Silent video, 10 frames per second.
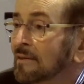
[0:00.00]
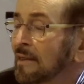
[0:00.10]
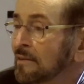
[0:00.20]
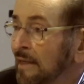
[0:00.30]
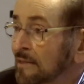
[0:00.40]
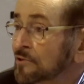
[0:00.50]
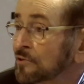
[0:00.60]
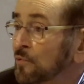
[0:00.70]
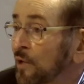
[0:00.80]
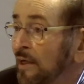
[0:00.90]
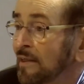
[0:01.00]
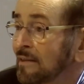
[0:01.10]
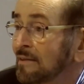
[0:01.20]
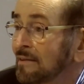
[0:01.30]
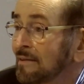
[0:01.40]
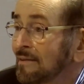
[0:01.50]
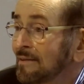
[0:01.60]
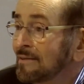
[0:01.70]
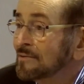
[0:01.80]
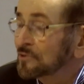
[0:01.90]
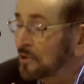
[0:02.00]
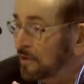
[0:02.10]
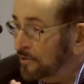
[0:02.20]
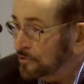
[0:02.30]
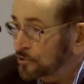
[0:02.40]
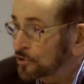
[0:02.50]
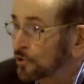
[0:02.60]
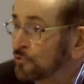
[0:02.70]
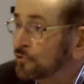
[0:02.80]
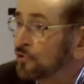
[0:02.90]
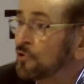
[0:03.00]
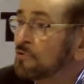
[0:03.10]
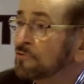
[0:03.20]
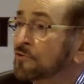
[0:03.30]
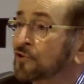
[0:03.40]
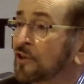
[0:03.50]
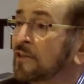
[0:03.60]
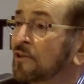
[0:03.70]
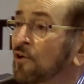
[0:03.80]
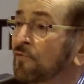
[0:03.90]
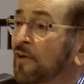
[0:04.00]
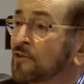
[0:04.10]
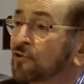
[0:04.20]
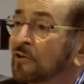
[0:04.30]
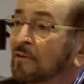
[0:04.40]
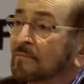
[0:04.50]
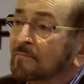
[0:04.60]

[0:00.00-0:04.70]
And that's the way. So, I salute you, seated ovation.